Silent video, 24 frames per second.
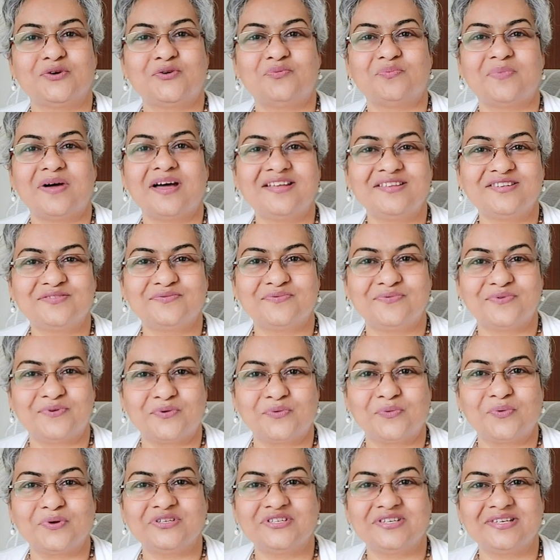much
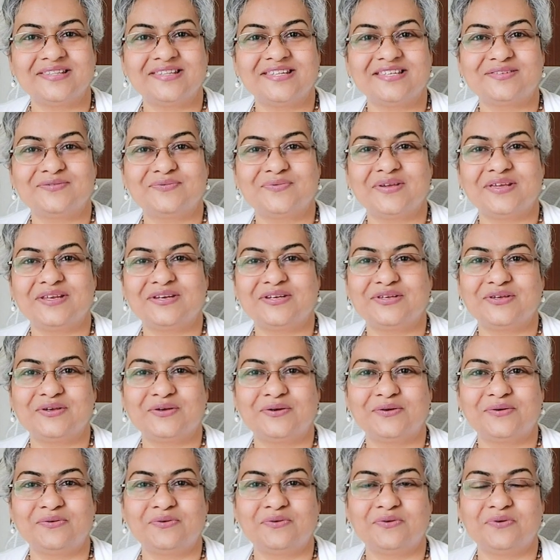for watching this
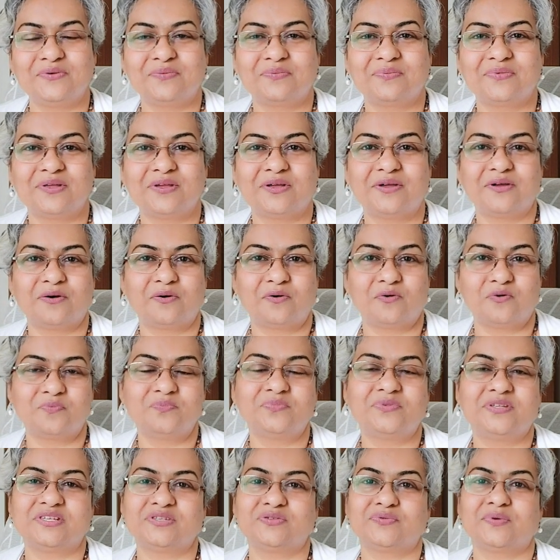video.
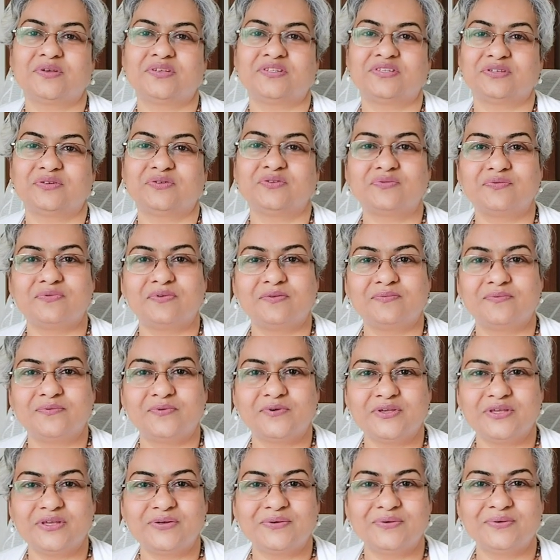Hope this was useful
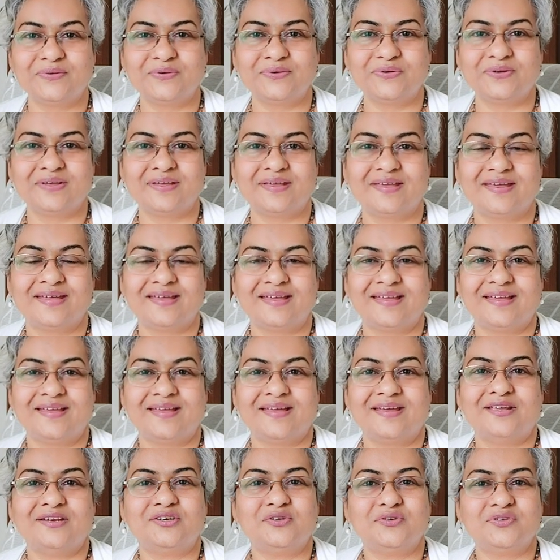for you.
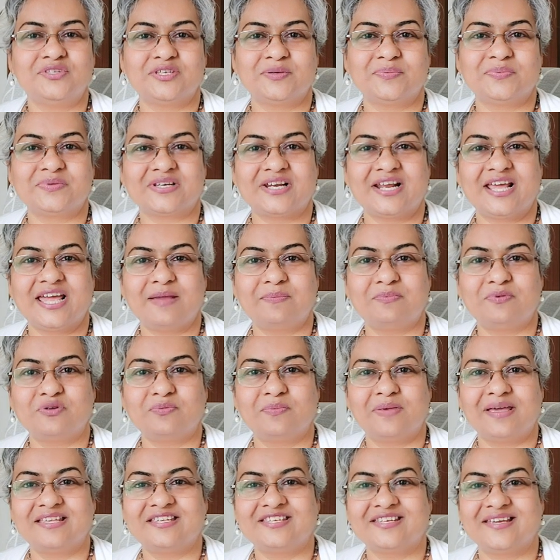Do subscribe to
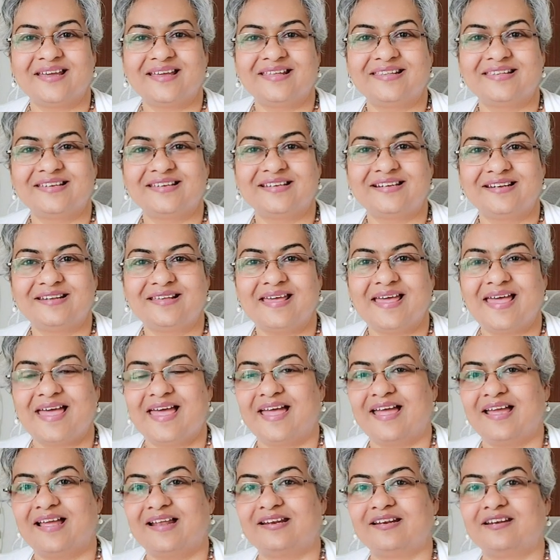my channel
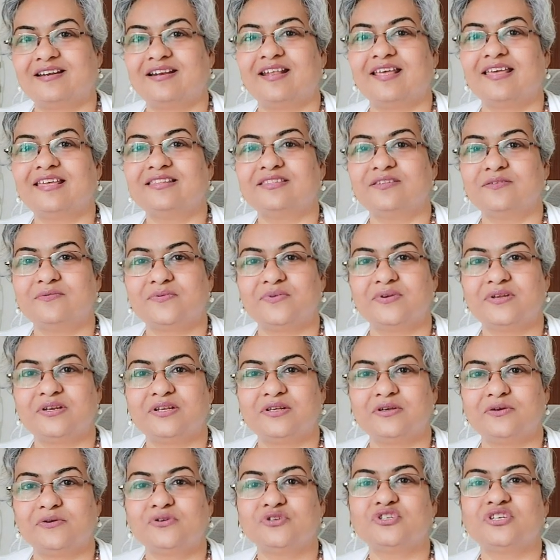and like the
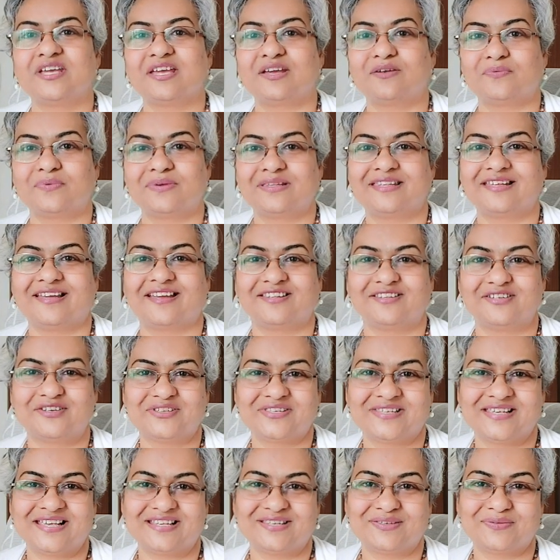video, share with
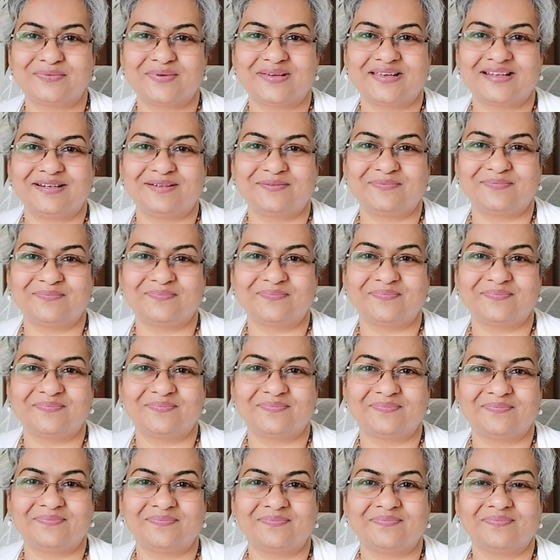others as well.
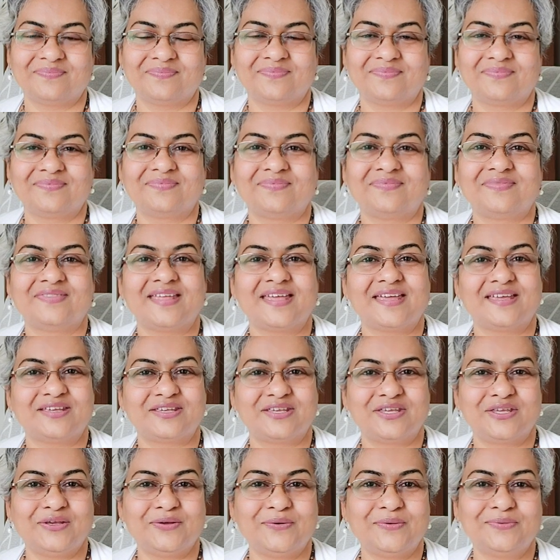
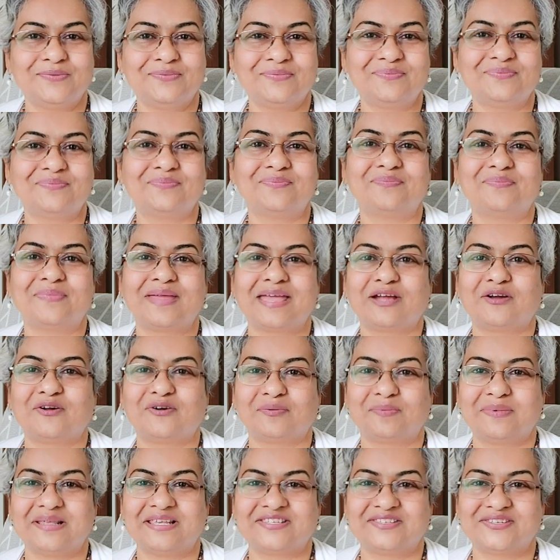Thank you. May
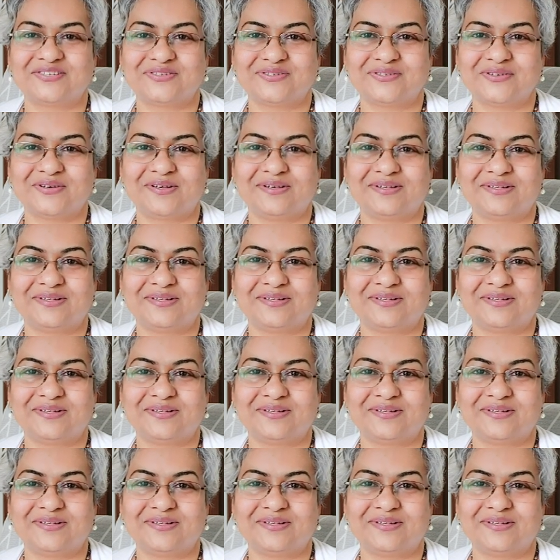God bless us all.